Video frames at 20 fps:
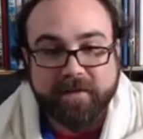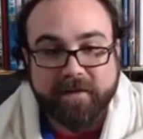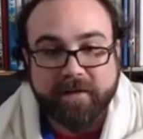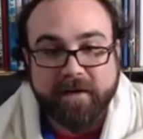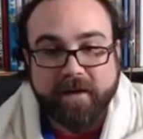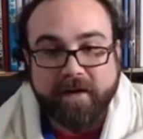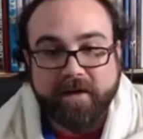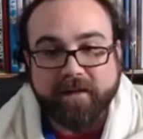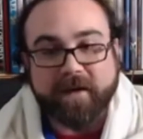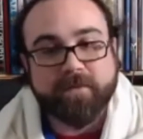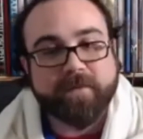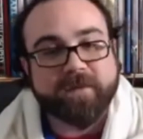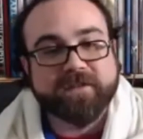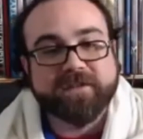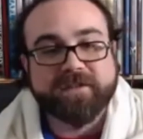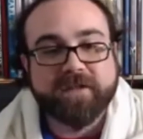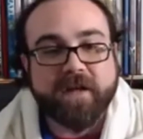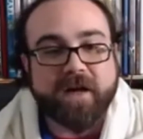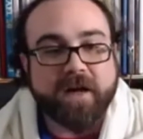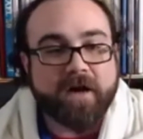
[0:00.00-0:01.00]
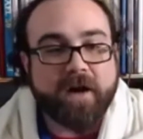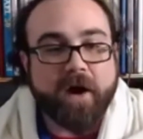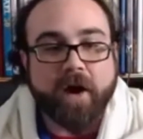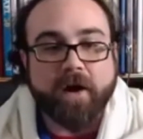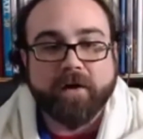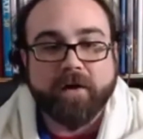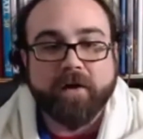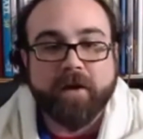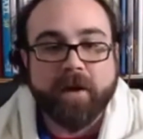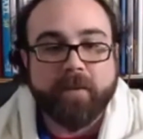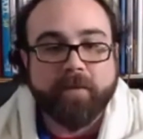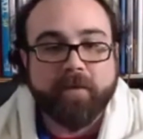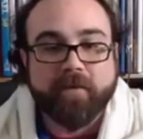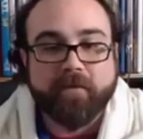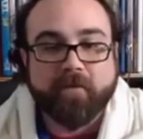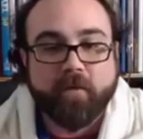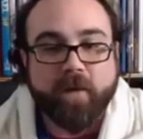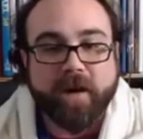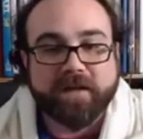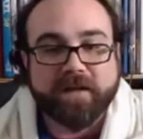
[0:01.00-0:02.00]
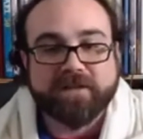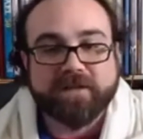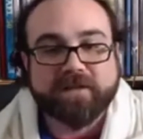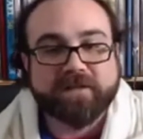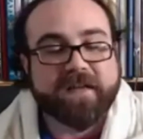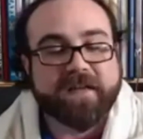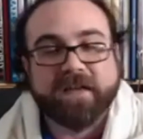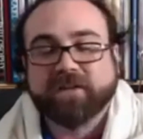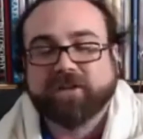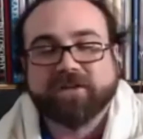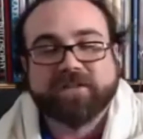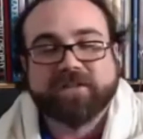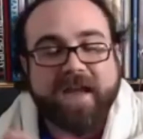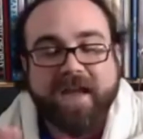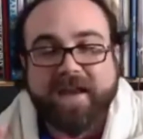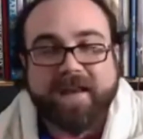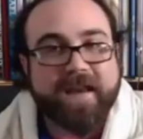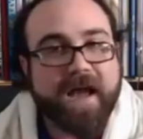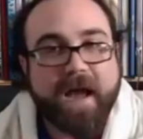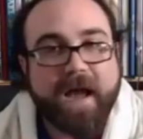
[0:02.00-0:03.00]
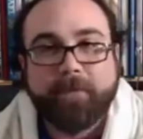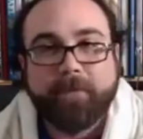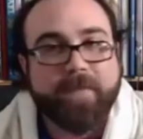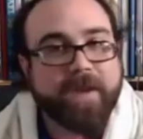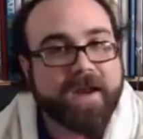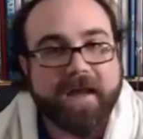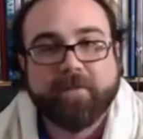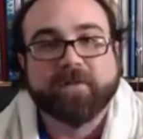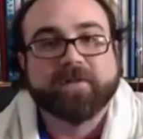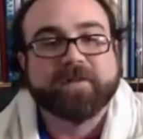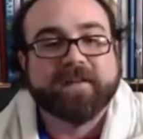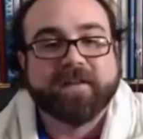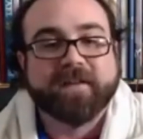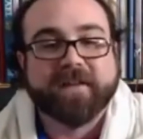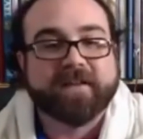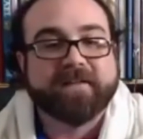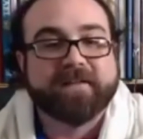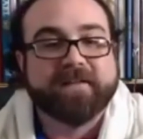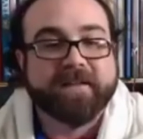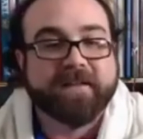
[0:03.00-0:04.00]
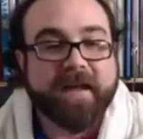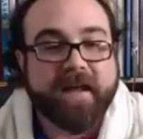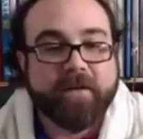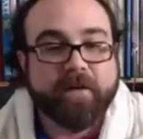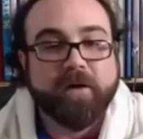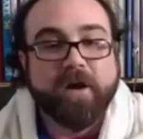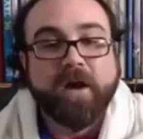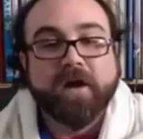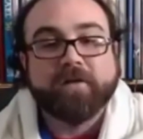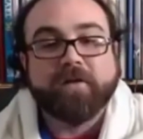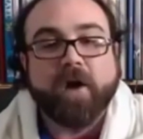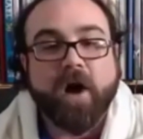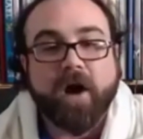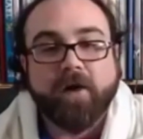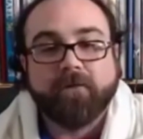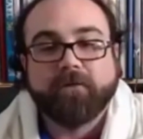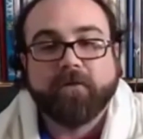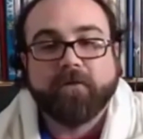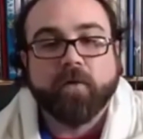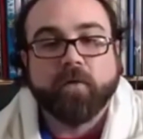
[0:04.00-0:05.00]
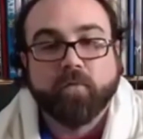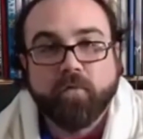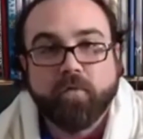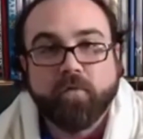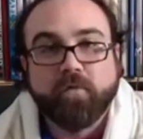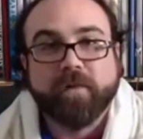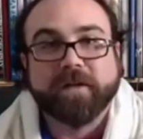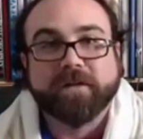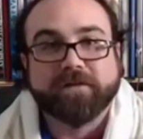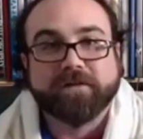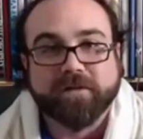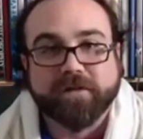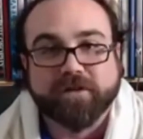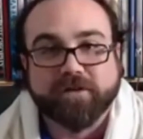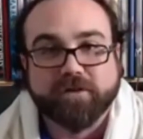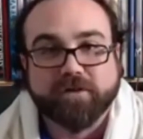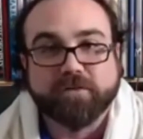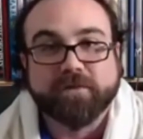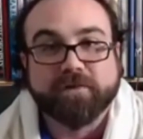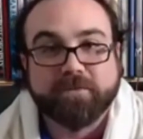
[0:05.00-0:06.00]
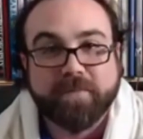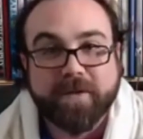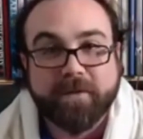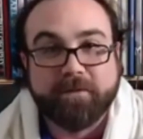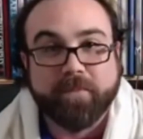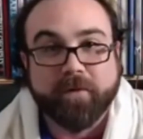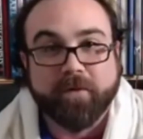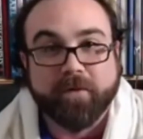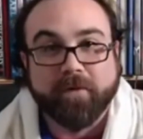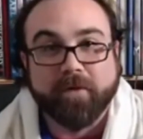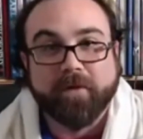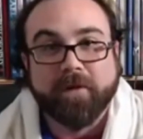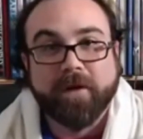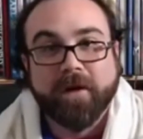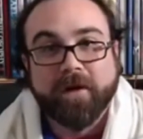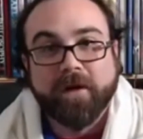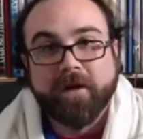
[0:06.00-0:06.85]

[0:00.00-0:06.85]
They had been stuck on a number of questions and just had not been able to get together to offer a ruling to the Jewish people